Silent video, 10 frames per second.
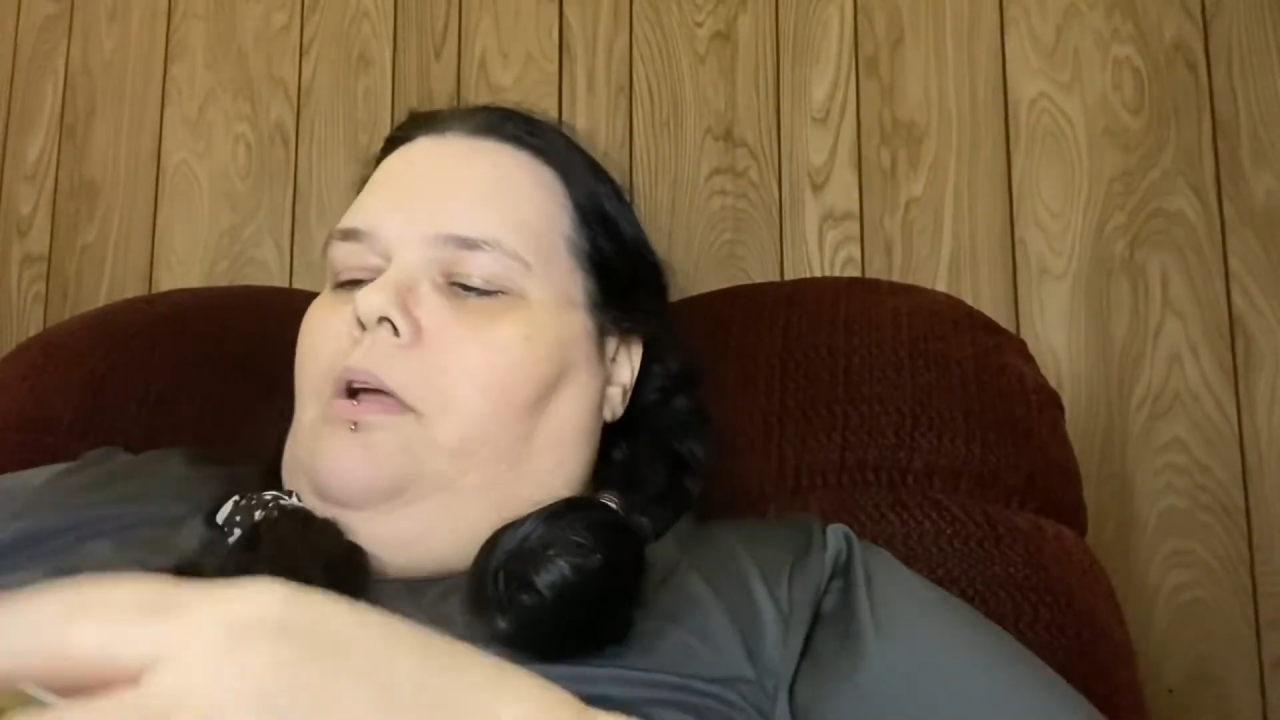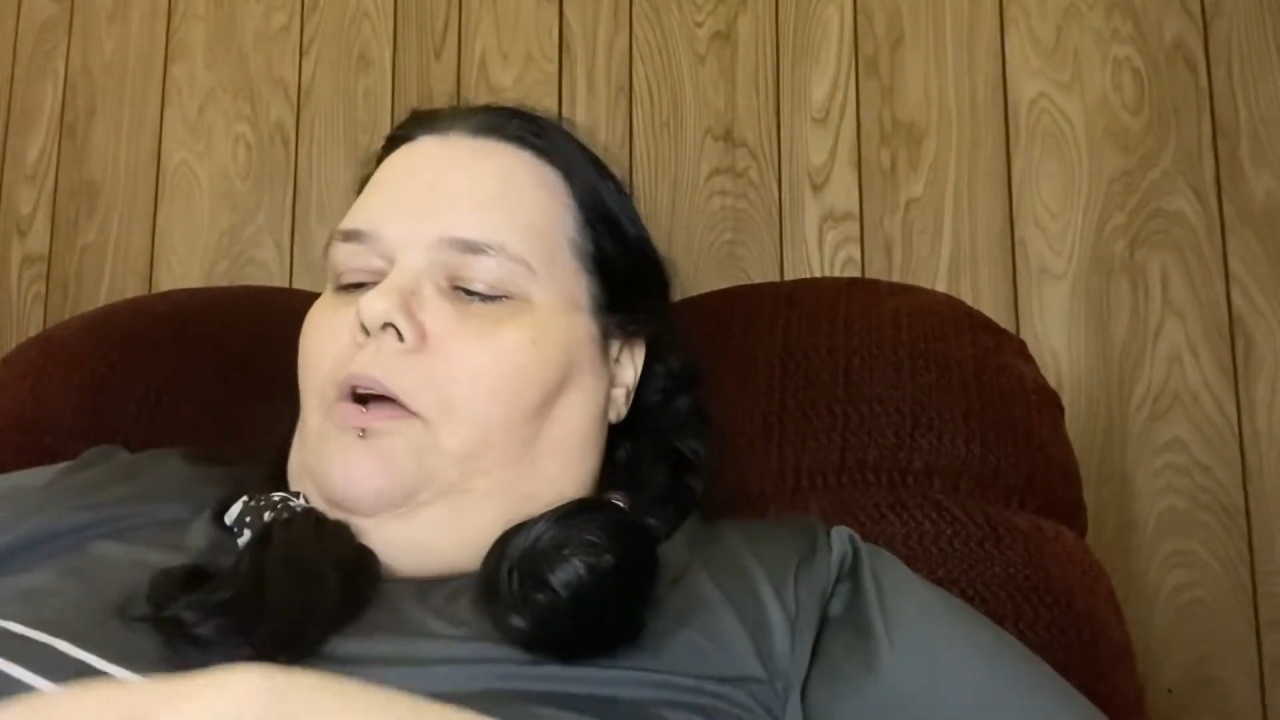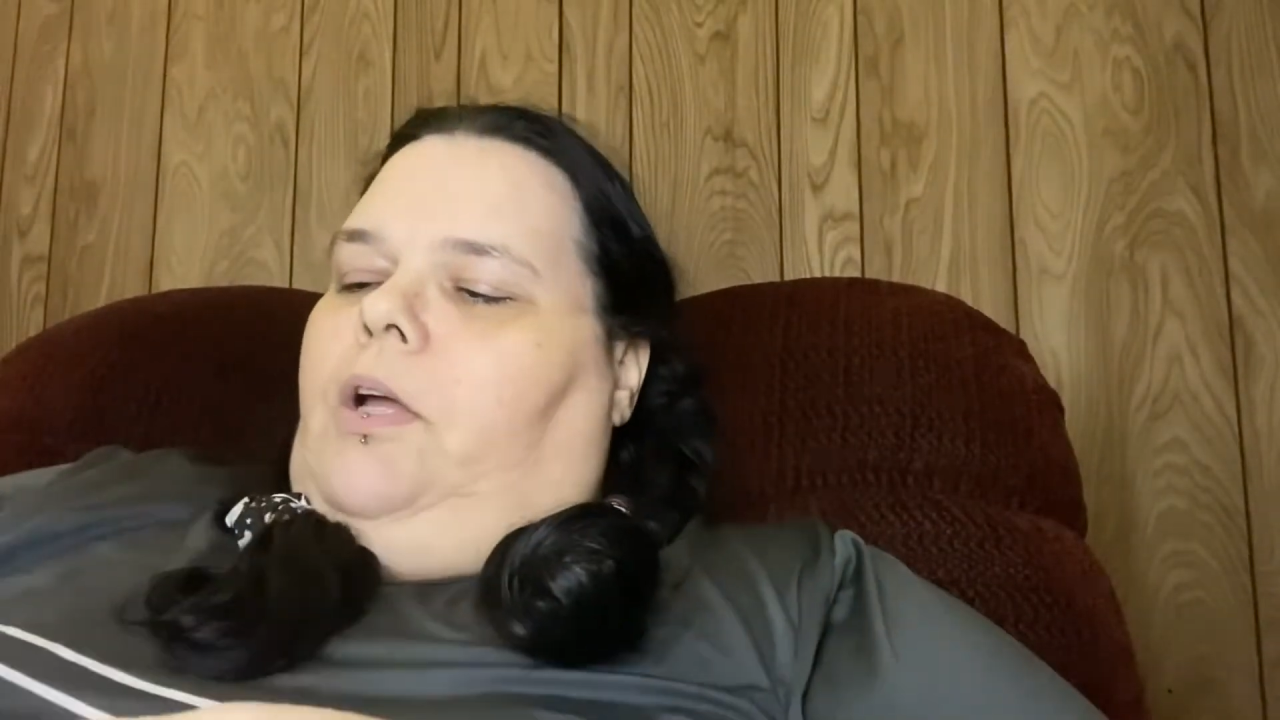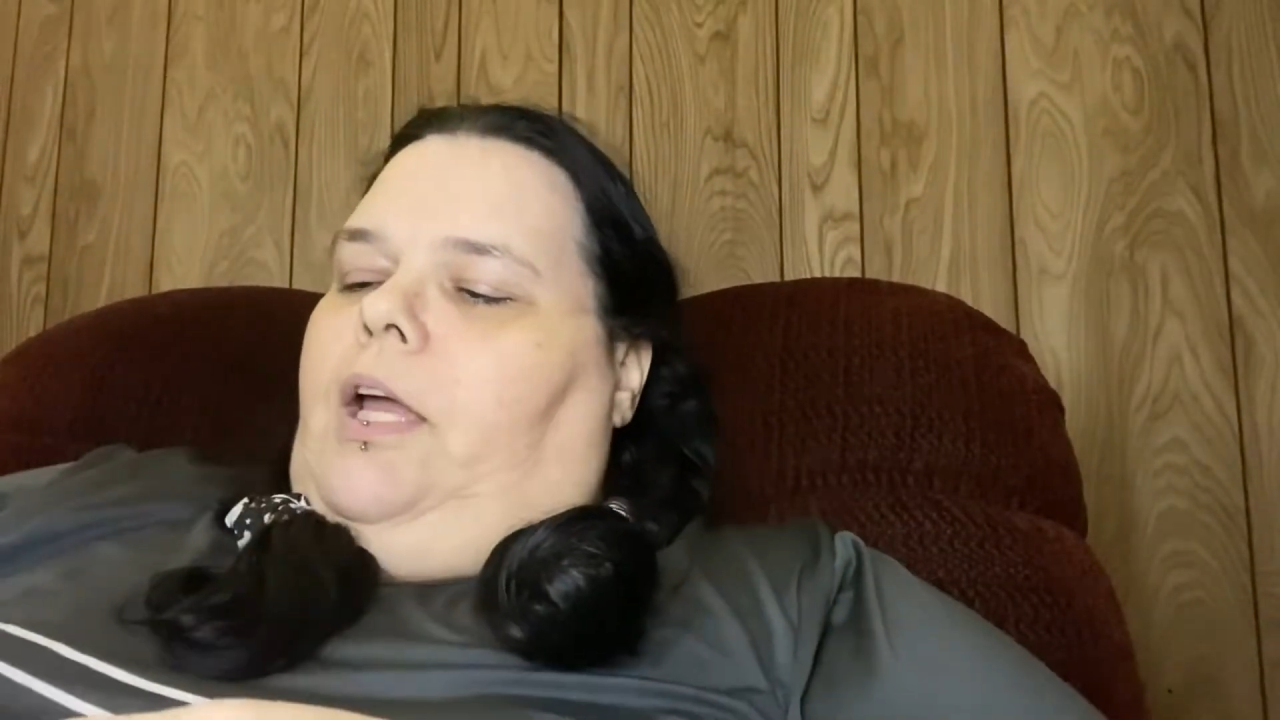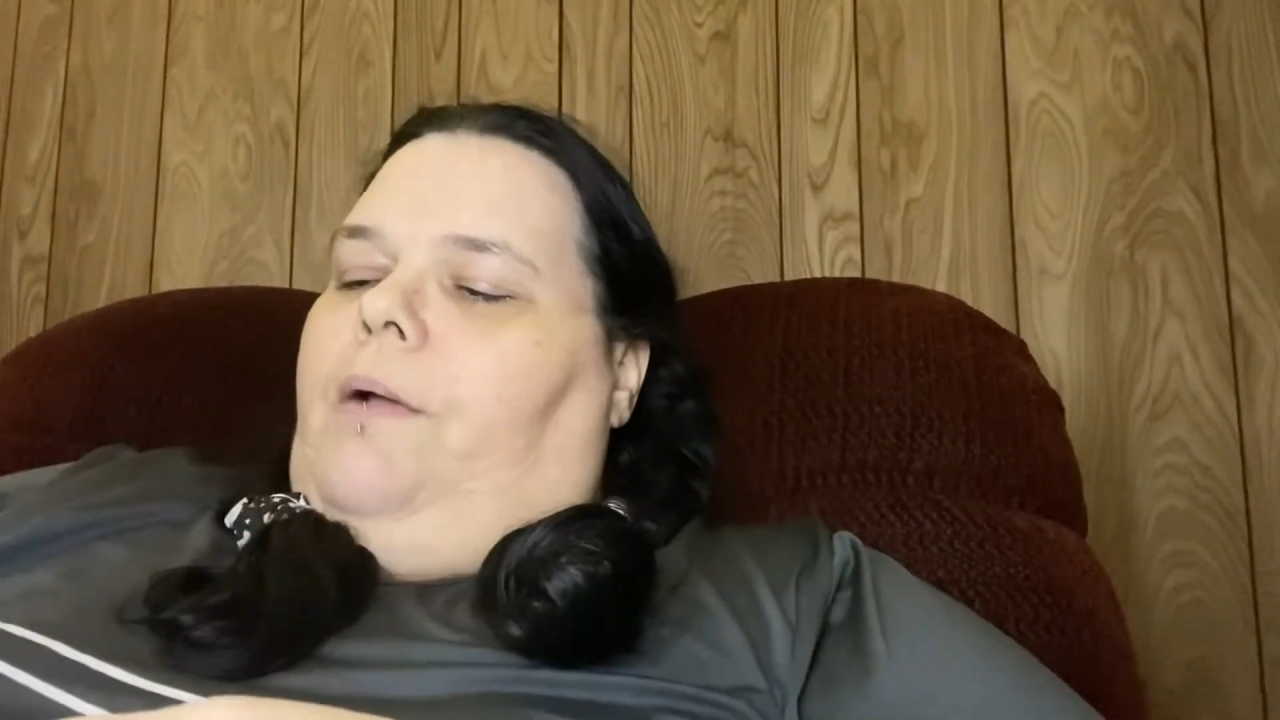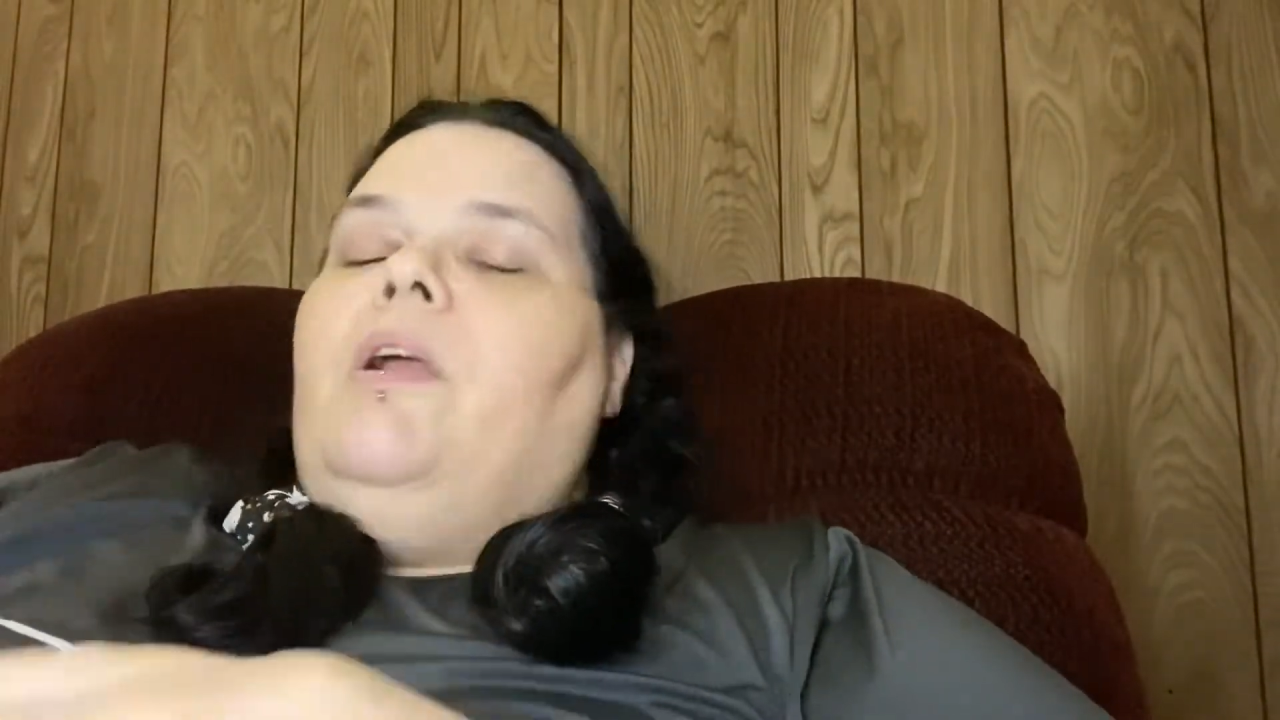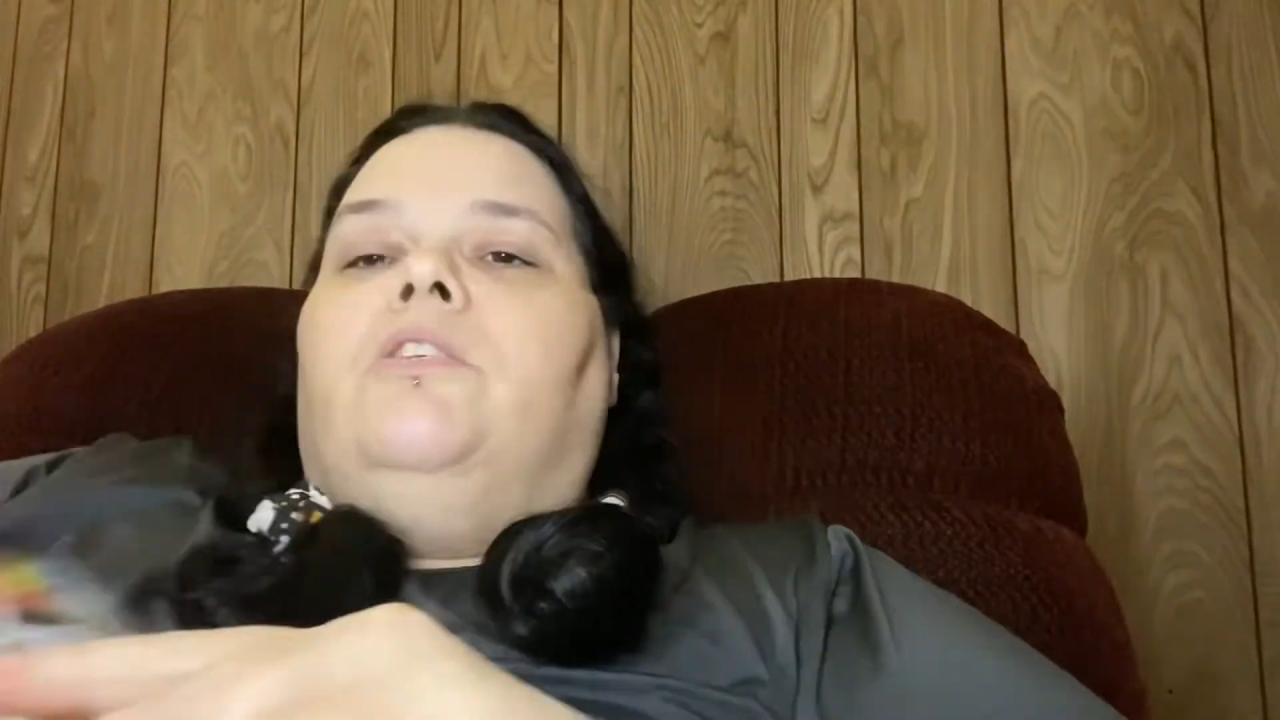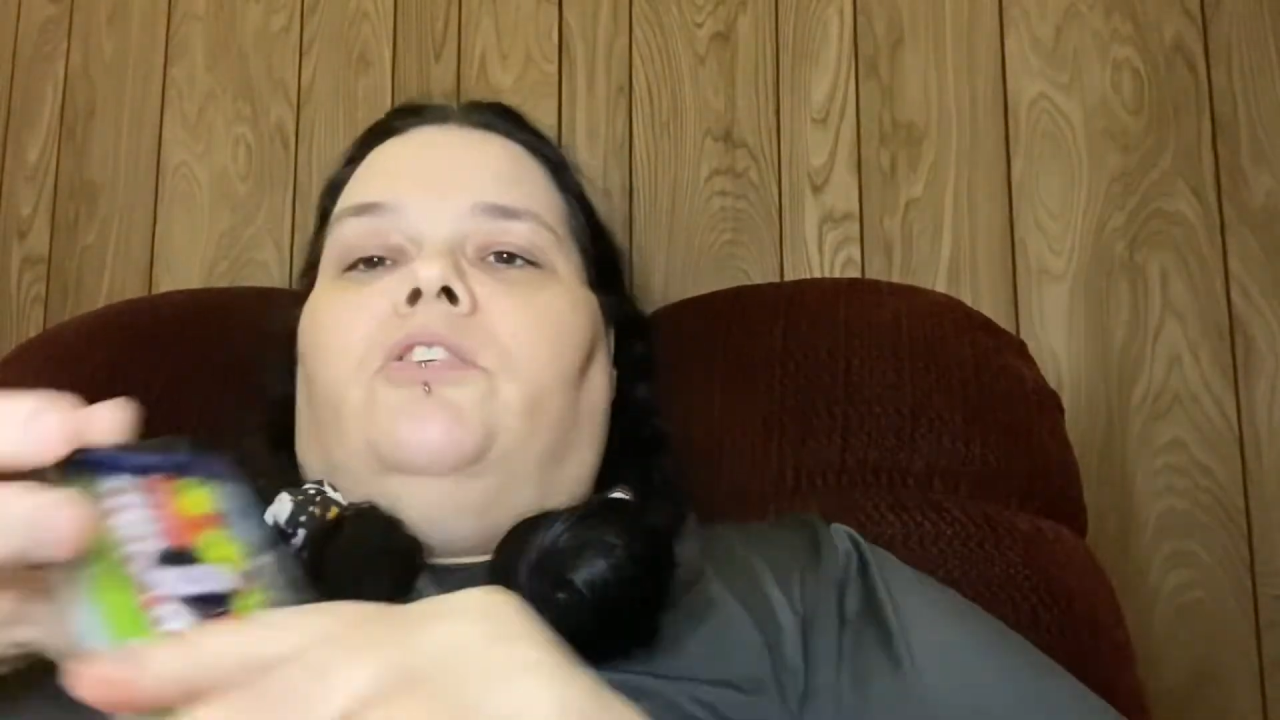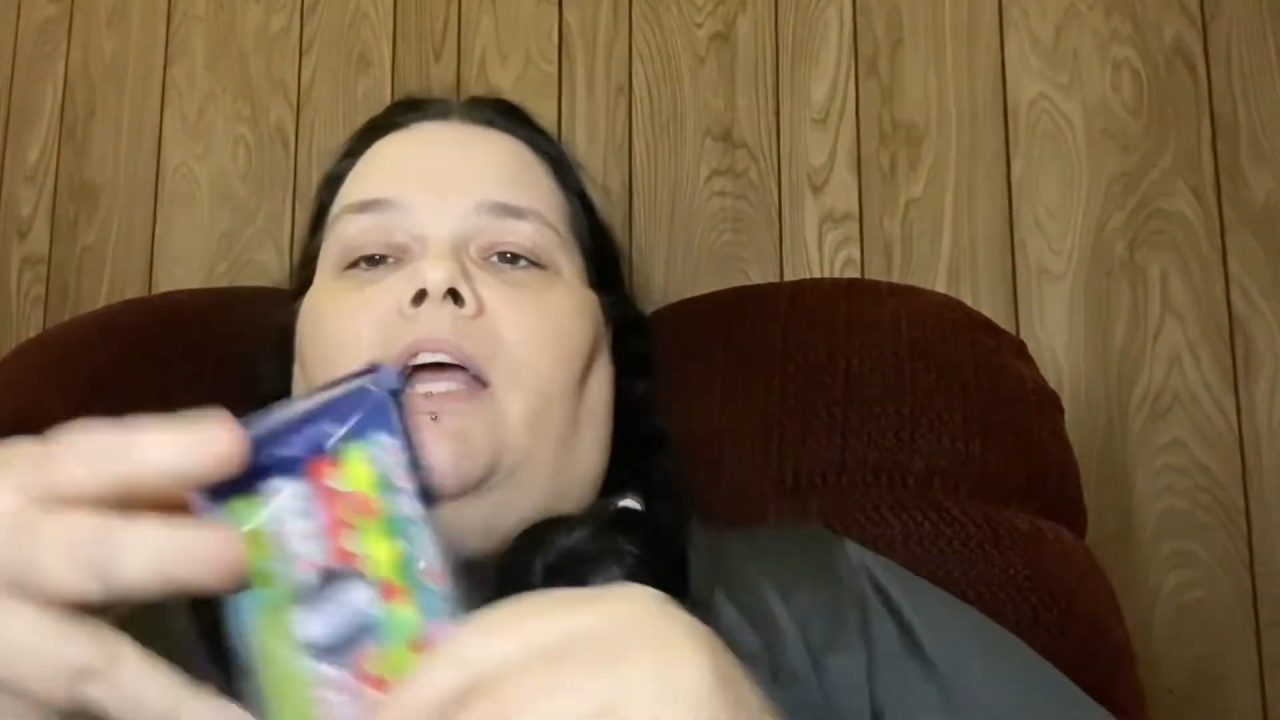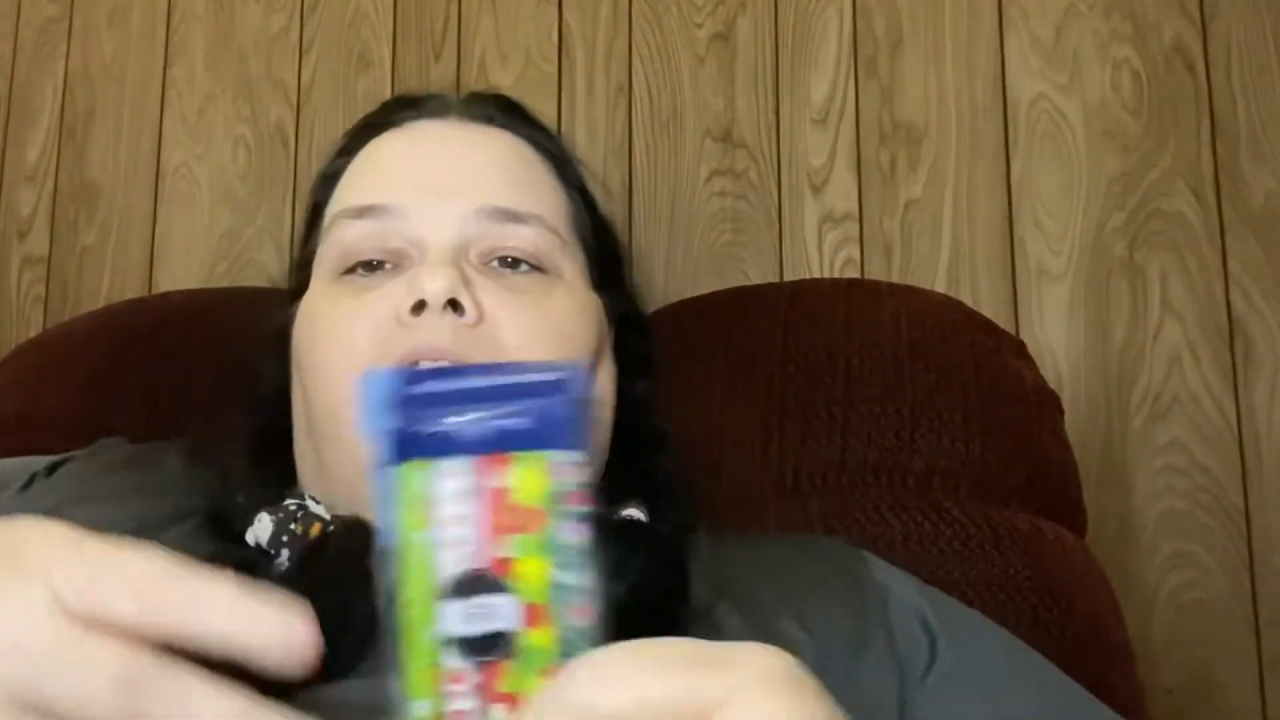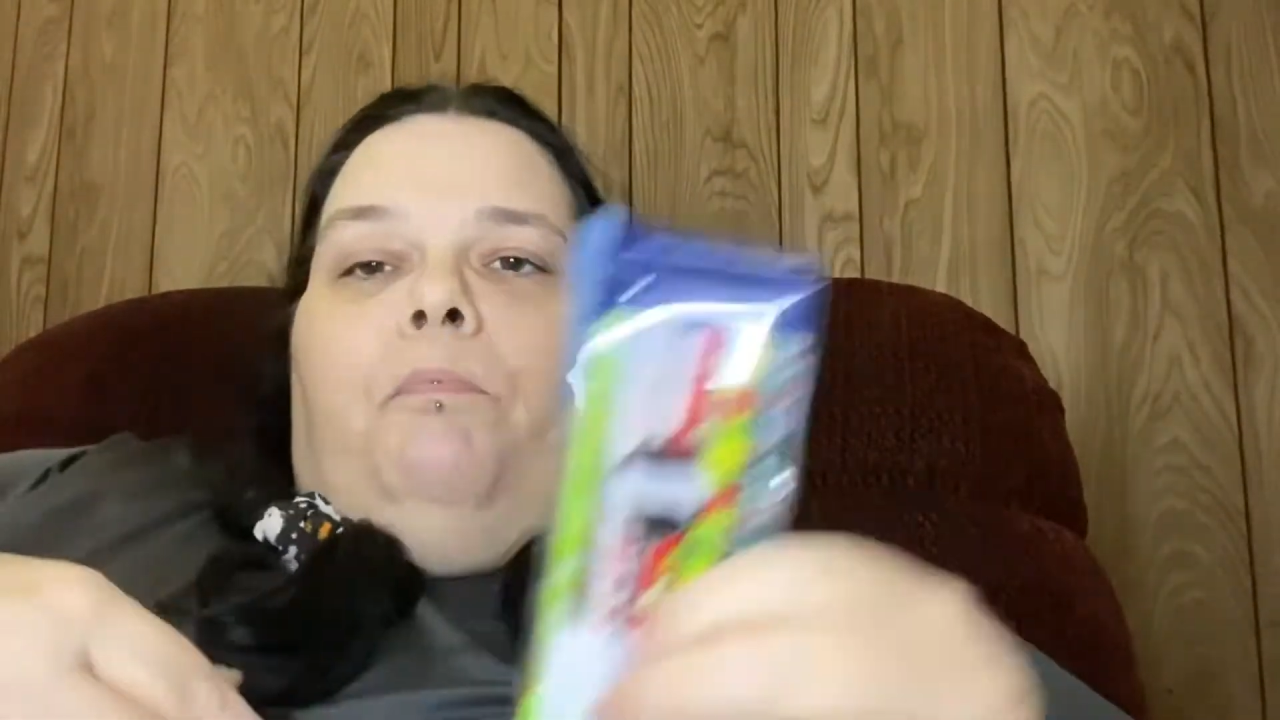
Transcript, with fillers: Okay, so I got some